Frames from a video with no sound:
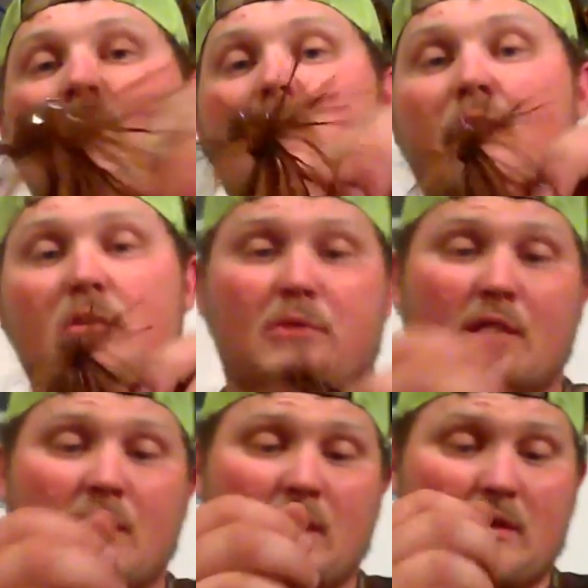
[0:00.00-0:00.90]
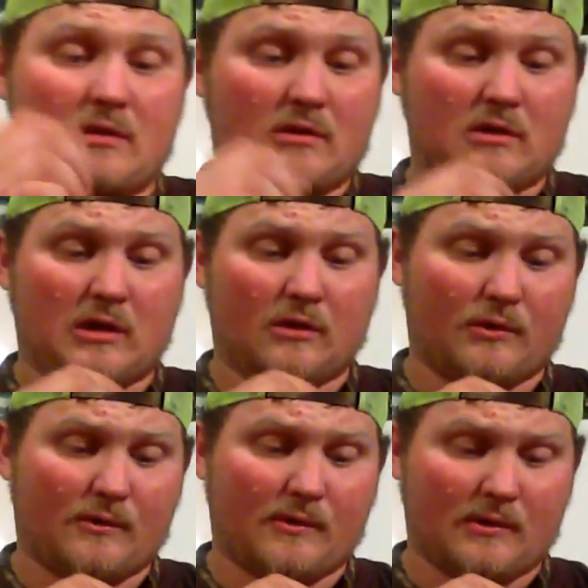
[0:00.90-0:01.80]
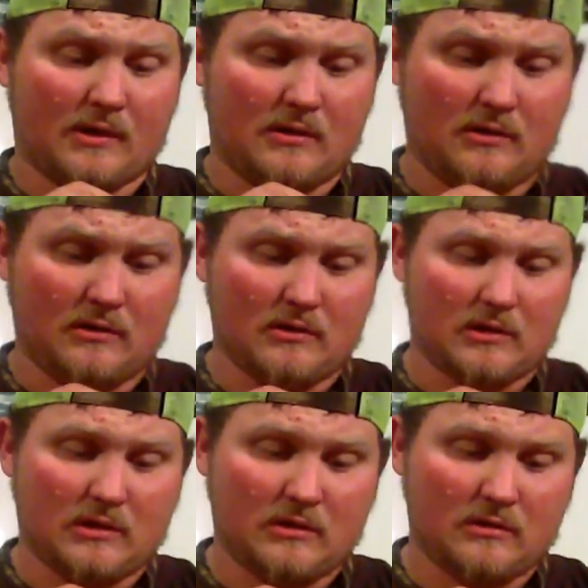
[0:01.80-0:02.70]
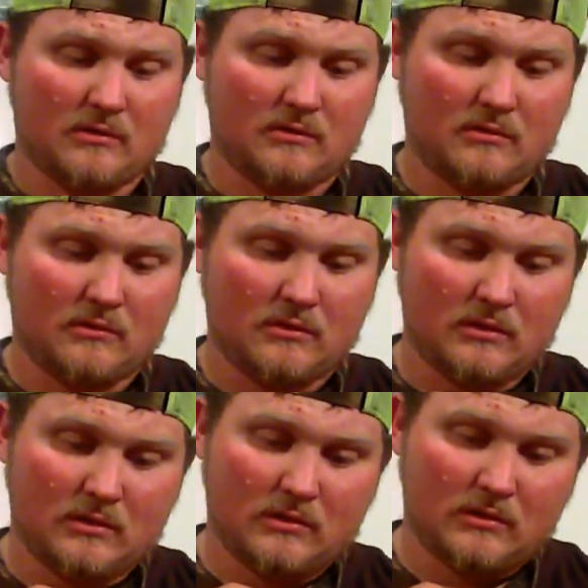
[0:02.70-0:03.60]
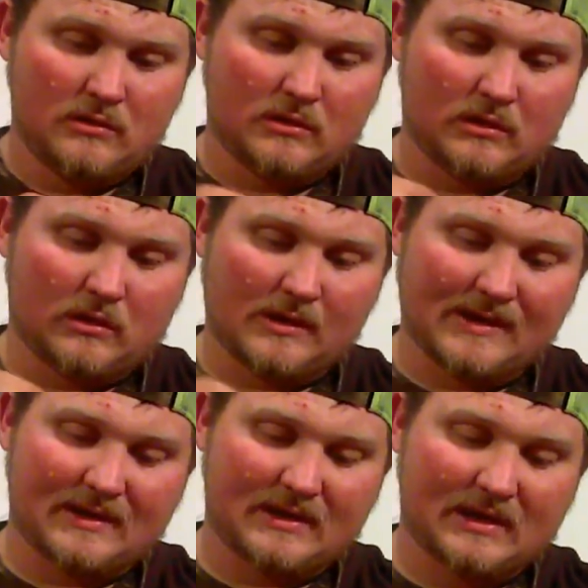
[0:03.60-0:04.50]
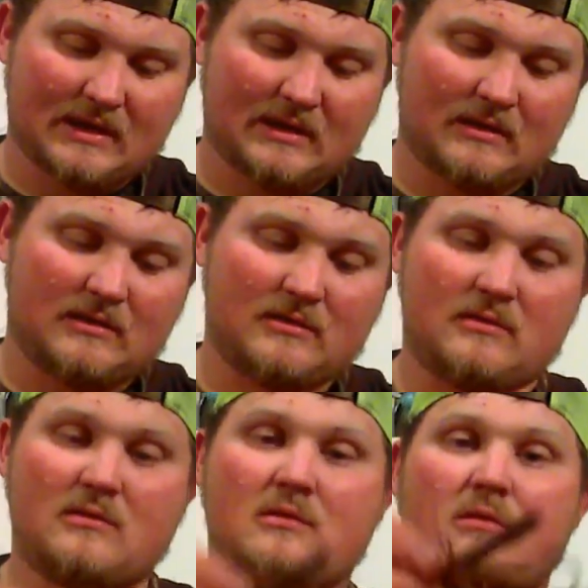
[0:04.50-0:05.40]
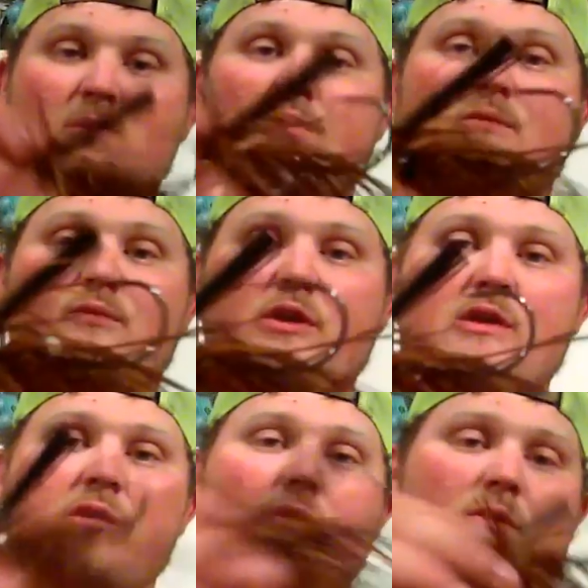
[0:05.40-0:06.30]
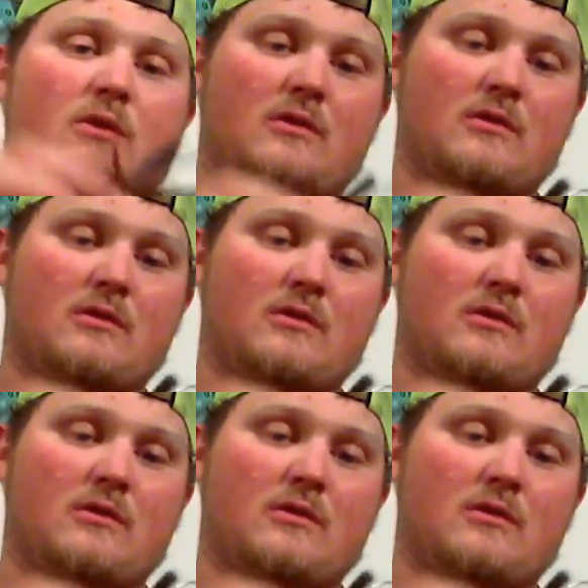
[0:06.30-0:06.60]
Good paint all the way around the hook, and a line tie, good weed guard.